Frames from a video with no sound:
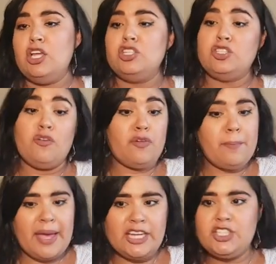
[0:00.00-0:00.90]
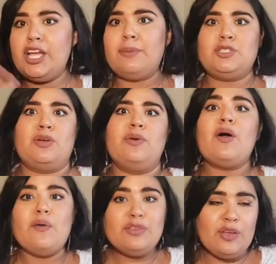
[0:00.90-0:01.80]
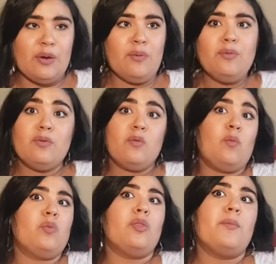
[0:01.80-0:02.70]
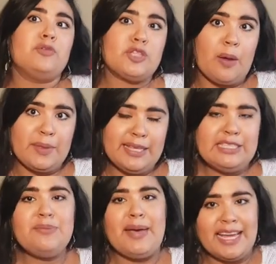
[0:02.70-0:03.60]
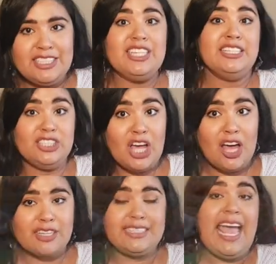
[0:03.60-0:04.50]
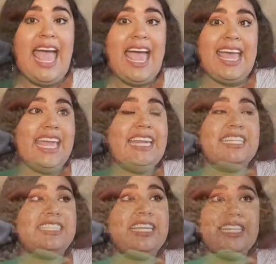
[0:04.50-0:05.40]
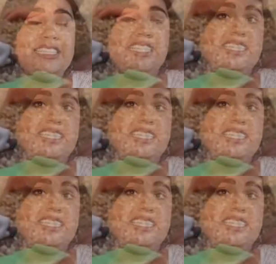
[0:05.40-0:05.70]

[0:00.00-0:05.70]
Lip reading: So for matching, I'm sure we all know the most common thing to match is socks. It is easy to